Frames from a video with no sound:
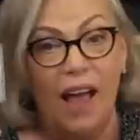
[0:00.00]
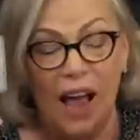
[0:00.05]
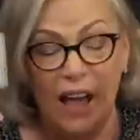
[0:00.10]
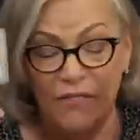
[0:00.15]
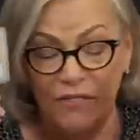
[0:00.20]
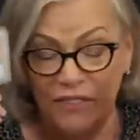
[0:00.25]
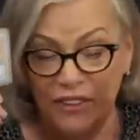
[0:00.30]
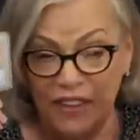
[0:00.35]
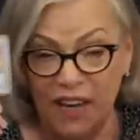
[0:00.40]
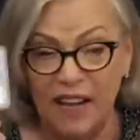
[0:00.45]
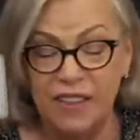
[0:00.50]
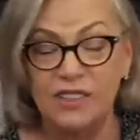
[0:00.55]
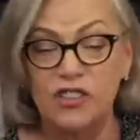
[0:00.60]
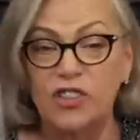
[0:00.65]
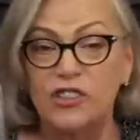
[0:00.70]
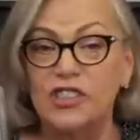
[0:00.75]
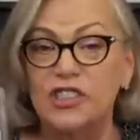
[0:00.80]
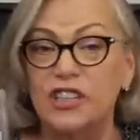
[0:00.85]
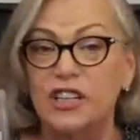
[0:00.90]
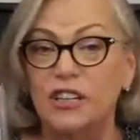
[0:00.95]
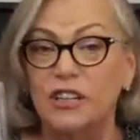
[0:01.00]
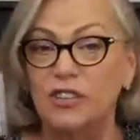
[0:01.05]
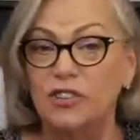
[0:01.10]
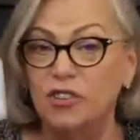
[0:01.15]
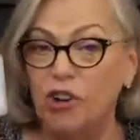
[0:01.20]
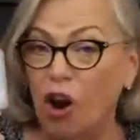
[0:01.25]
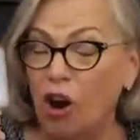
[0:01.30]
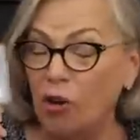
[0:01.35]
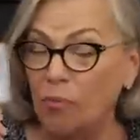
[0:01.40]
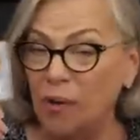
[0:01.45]
And financial
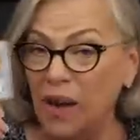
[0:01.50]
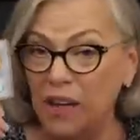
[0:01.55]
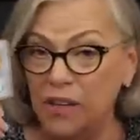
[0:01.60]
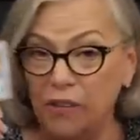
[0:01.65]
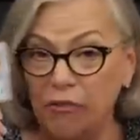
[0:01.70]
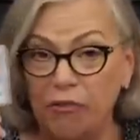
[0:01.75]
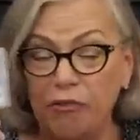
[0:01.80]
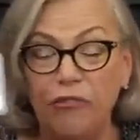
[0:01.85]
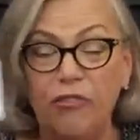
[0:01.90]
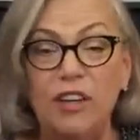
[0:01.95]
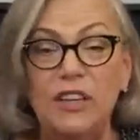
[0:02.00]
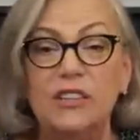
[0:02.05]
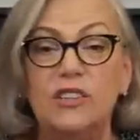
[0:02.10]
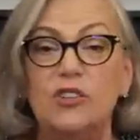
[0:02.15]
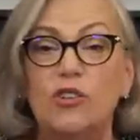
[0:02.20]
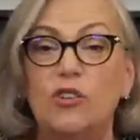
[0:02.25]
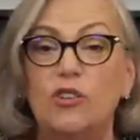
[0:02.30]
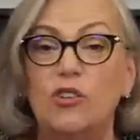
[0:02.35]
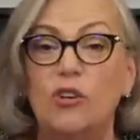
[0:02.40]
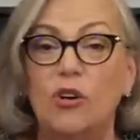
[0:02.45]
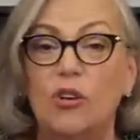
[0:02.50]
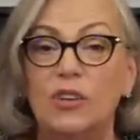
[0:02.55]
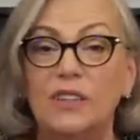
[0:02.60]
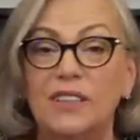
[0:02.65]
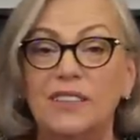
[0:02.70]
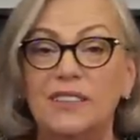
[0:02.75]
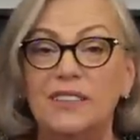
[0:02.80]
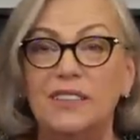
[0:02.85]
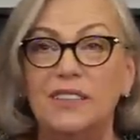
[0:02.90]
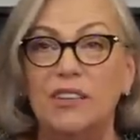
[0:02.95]
shields are made of physical
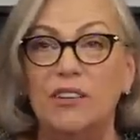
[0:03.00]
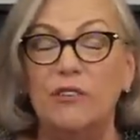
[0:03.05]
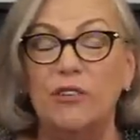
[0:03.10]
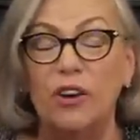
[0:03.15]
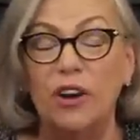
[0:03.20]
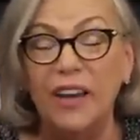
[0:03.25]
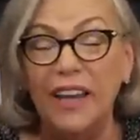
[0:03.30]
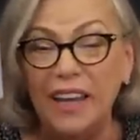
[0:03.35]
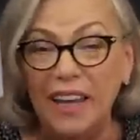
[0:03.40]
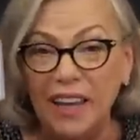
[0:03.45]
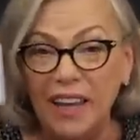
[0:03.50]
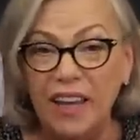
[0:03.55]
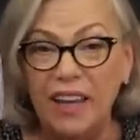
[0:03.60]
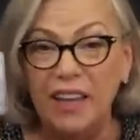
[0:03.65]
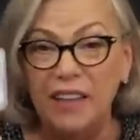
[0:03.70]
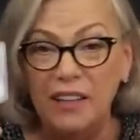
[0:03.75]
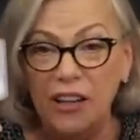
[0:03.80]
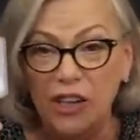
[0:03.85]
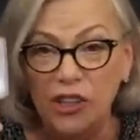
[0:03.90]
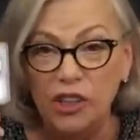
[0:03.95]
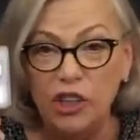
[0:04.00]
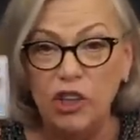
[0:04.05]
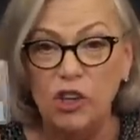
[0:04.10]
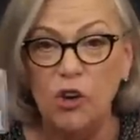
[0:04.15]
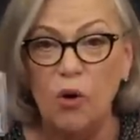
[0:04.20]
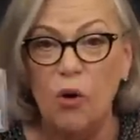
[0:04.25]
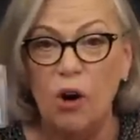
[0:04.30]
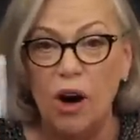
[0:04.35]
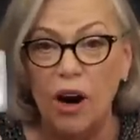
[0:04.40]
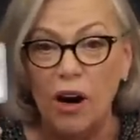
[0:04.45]
gold and silver in
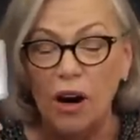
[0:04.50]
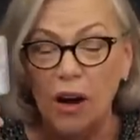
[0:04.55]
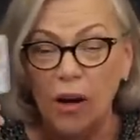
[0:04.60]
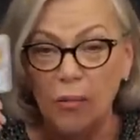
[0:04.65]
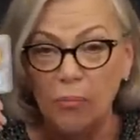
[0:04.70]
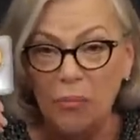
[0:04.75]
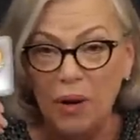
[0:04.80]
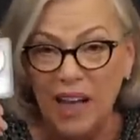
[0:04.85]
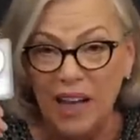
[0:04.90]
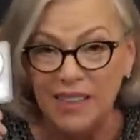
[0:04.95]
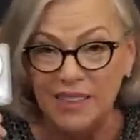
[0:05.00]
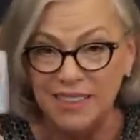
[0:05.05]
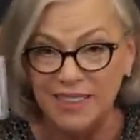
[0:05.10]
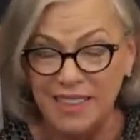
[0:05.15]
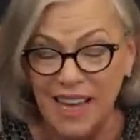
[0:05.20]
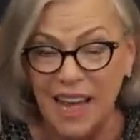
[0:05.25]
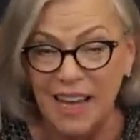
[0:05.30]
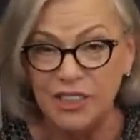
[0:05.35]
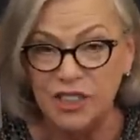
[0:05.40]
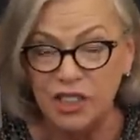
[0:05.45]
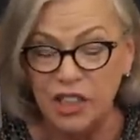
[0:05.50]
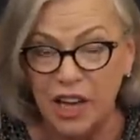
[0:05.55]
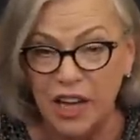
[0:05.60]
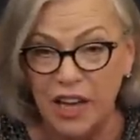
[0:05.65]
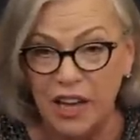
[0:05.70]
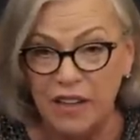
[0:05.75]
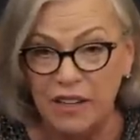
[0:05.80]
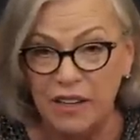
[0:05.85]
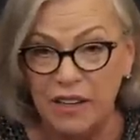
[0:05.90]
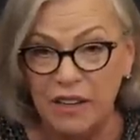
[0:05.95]
your
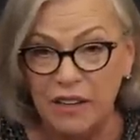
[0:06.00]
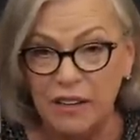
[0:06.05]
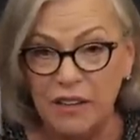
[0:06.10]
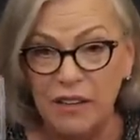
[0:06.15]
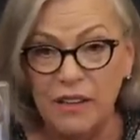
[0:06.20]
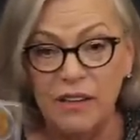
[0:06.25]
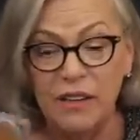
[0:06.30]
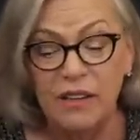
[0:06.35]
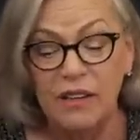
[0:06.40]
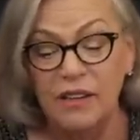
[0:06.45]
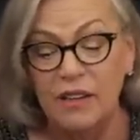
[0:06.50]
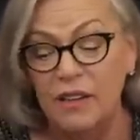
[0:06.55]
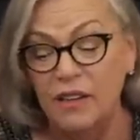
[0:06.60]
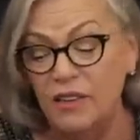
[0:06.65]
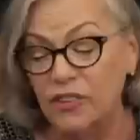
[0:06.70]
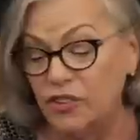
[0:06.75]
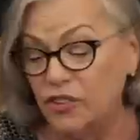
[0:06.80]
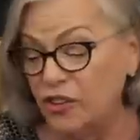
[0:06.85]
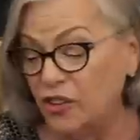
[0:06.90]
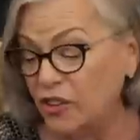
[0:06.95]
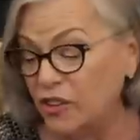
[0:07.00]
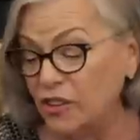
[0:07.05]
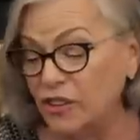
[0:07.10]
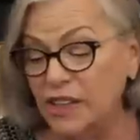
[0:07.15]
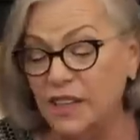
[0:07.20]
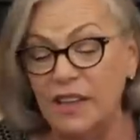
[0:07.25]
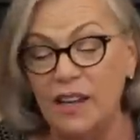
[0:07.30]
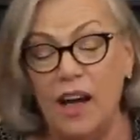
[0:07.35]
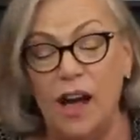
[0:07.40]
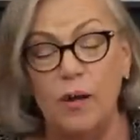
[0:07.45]
possession,
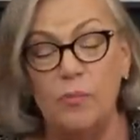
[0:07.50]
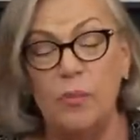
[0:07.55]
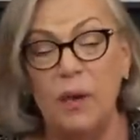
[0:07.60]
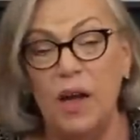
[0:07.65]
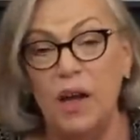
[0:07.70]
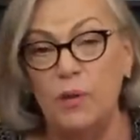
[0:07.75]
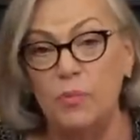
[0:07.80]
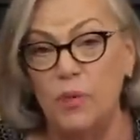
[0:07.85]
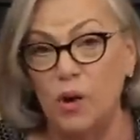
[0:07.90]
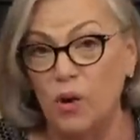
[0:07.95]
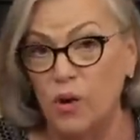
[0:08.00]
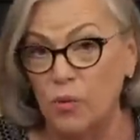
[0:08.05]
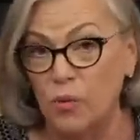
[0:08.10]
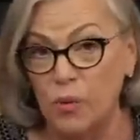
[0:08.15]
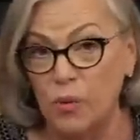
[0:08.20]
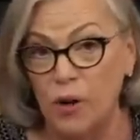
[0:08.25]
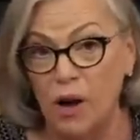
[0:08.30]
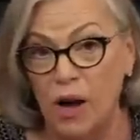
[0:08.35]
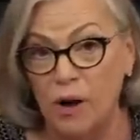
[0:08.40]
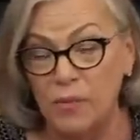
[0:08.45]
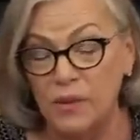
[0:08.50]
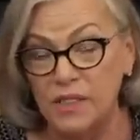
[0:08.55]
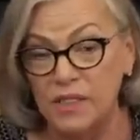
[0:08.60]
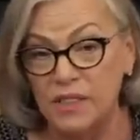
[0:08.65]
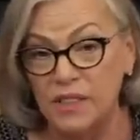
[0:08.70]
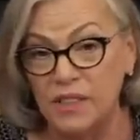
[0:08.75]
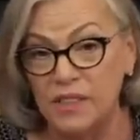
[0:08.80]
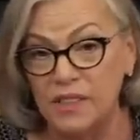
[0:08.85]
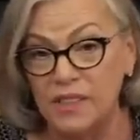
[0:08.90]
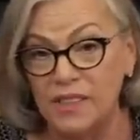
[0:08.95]
certainly not paper or
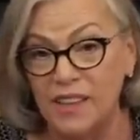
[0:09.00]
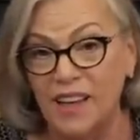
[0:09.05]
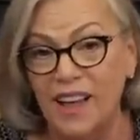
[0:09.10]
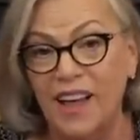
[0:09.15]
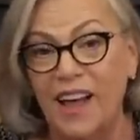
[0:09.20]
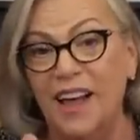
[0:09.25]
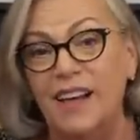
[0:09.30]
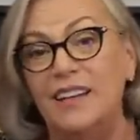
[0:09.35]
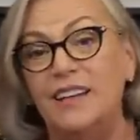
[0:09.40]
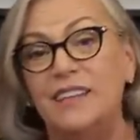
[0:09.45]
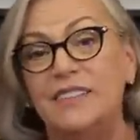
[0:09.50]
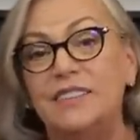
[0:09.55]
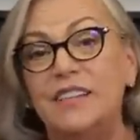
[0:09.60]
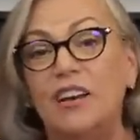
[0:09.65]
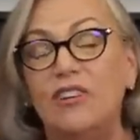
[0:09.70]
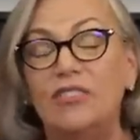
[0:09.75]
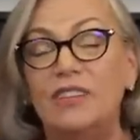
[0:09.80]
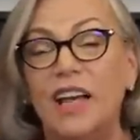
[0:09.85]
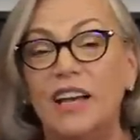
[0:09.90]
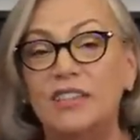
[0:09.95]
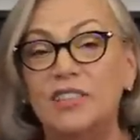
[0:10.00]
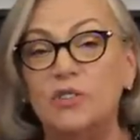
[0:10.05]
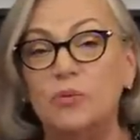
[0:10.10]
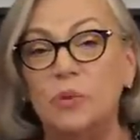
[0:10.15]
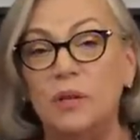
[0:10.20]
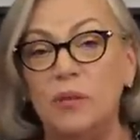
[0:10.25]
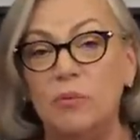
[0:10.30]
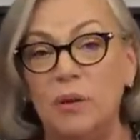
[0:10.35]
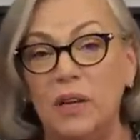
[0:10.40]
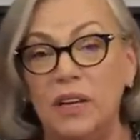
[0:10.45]
promises. And until next
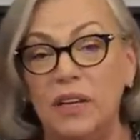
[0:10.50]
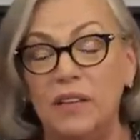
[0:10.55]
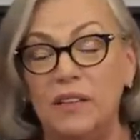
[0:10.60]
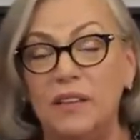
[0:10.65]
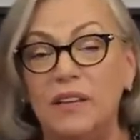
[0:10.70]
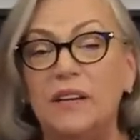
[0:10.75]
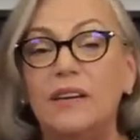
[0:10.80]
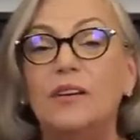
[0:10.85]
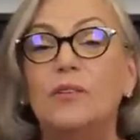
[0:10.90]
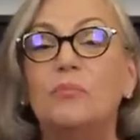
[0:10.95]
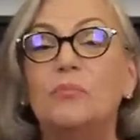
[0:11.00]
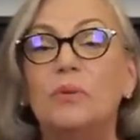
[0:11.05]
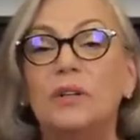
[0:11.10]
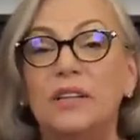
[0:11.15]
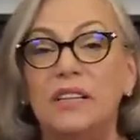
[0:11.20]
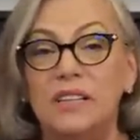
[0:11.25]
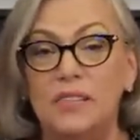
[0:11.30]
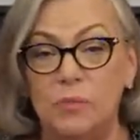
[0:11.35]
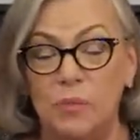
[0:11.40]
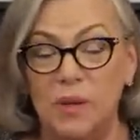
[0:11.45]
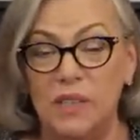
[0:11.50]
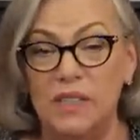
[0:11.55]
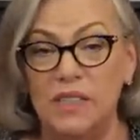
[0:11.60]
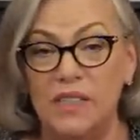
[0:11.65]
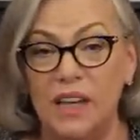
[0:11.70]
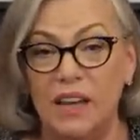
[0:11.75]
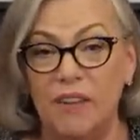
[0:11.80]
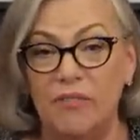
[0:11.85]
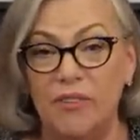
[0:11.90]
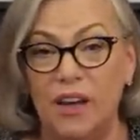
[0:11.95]
we meet, please be
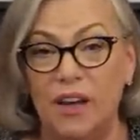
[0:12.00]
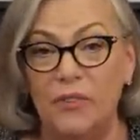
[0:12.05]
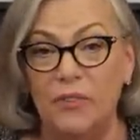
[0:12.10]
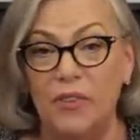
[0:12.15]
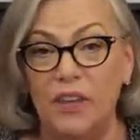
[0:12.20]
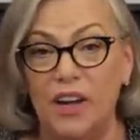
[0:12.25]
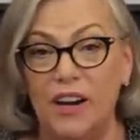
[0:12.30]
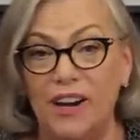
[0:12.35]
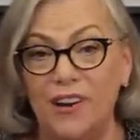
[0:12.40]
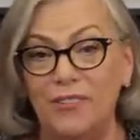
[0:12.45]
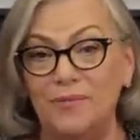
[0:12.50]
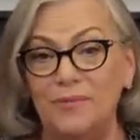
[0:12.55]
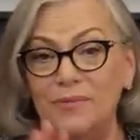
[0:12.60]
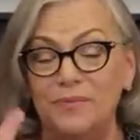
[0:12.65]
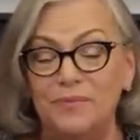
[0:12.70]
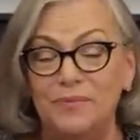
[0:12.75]
safe out there.